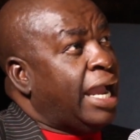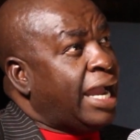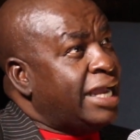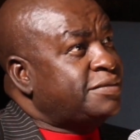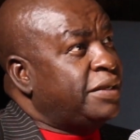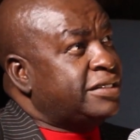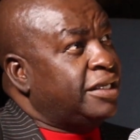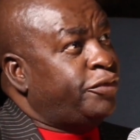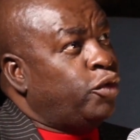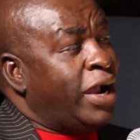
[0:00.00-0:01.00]
I asked
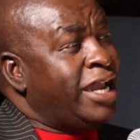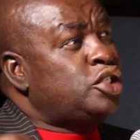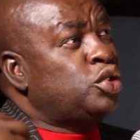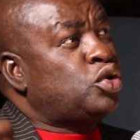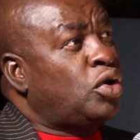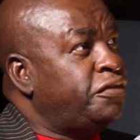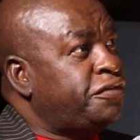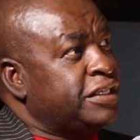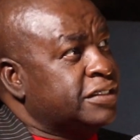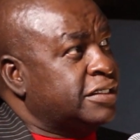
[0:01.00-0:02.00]
myself, why should
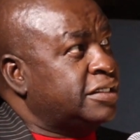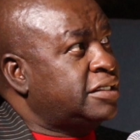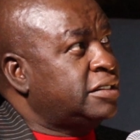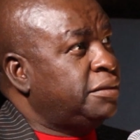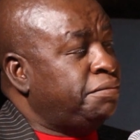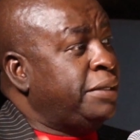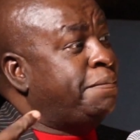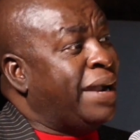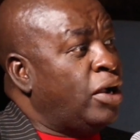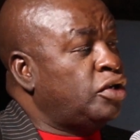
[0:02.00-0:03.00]
conferences be
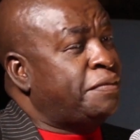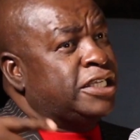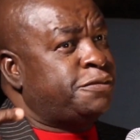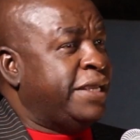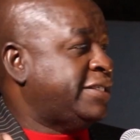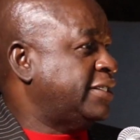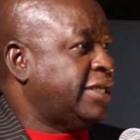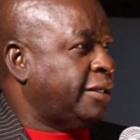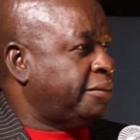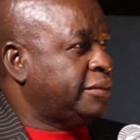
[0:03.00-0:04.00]
bound by space and
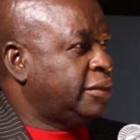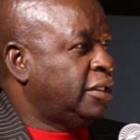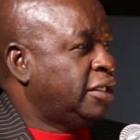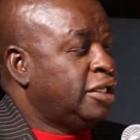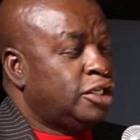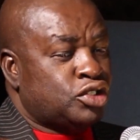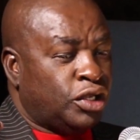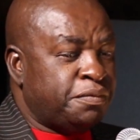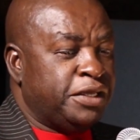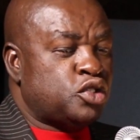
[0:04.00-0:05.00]
time? So
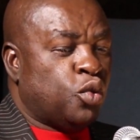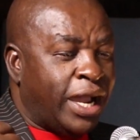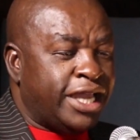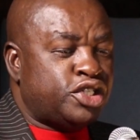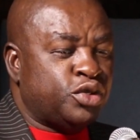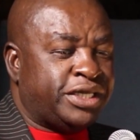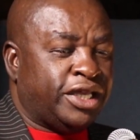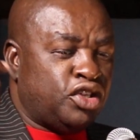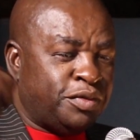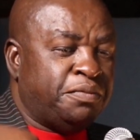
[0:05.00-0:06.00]
it means, why should a
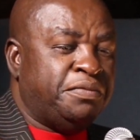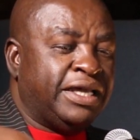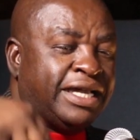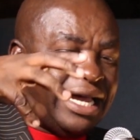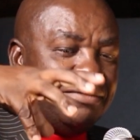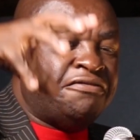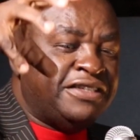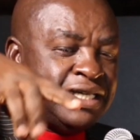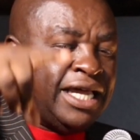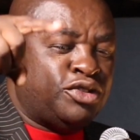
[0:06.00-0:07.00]
human being come
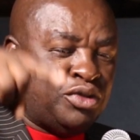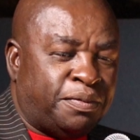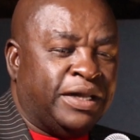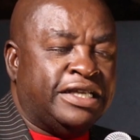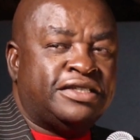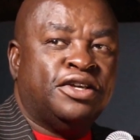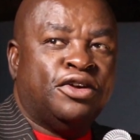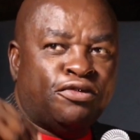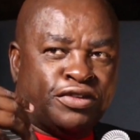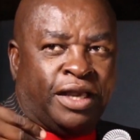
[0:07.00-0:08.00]
physically to a place
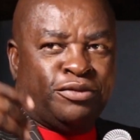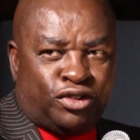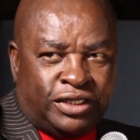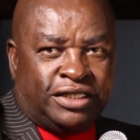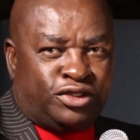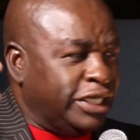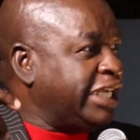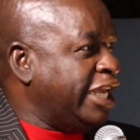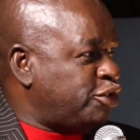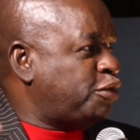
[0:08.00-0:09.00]
for them to
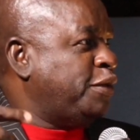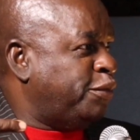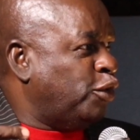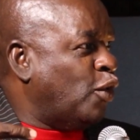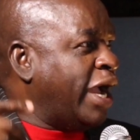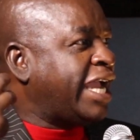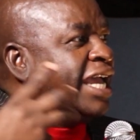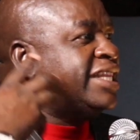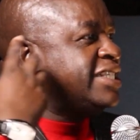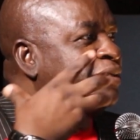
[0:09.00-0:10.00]
engage with people? Why
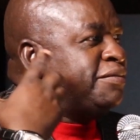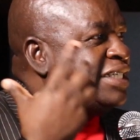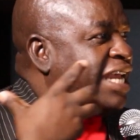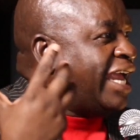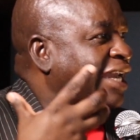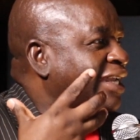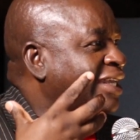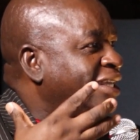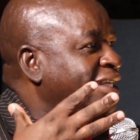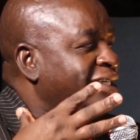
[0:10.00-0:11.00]
can't this thing be done
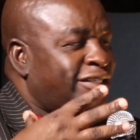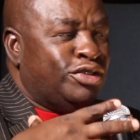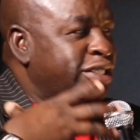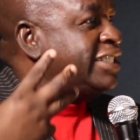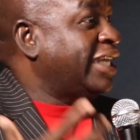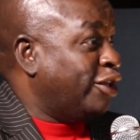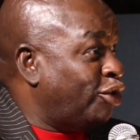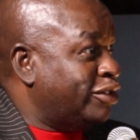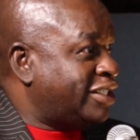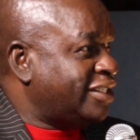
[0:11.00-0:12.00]
using
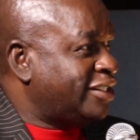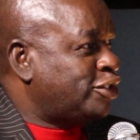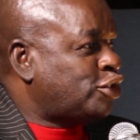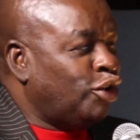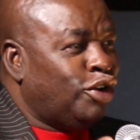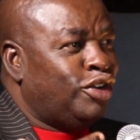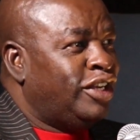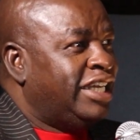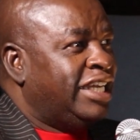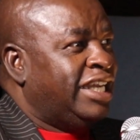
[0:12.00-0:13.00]
technology? So,
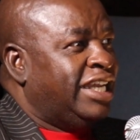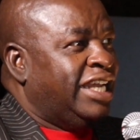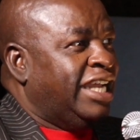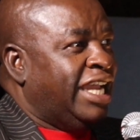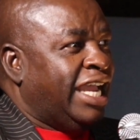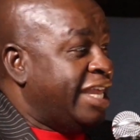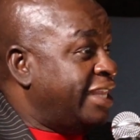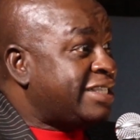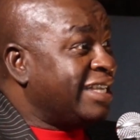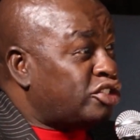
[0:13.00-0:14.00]
and
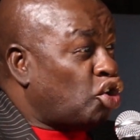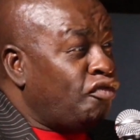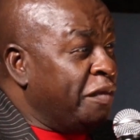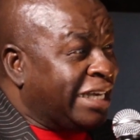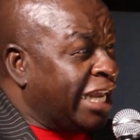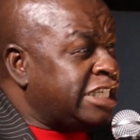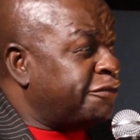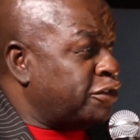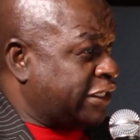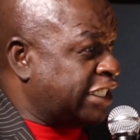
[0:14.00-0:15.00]
this thing drove me crazy
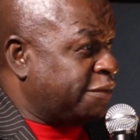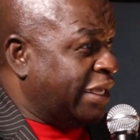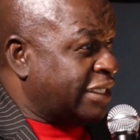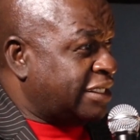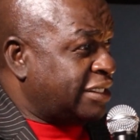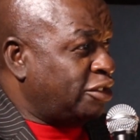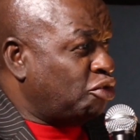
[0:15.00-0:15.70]
for 6 months.